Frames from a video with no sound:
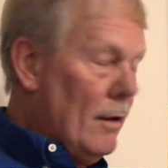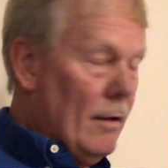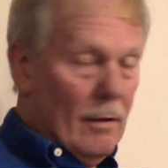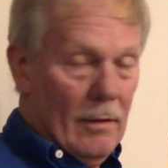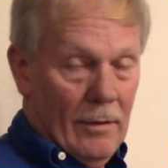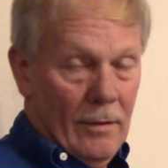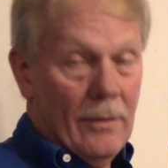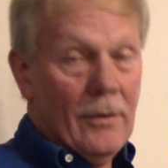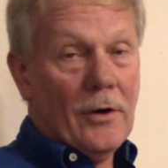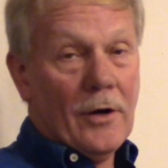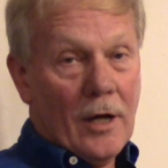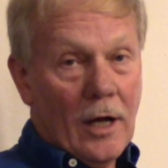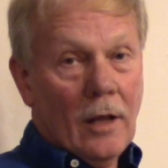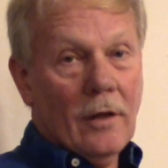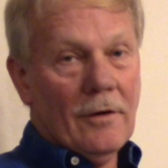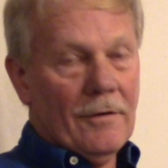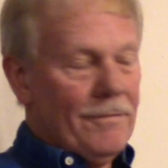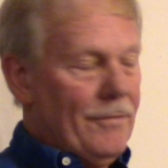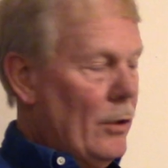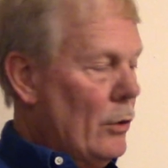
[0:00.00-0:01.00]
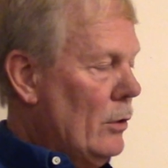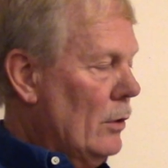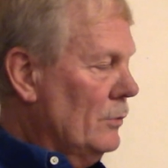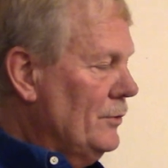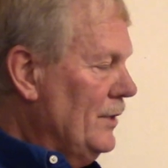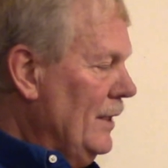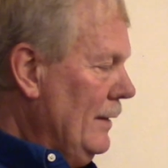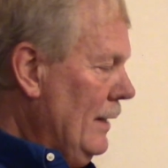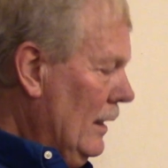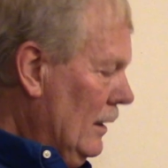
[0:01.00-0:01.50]
there are color
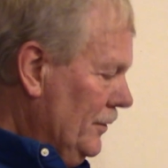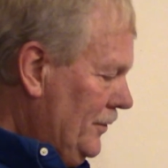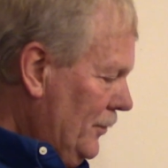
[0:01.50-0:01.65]
photos in there.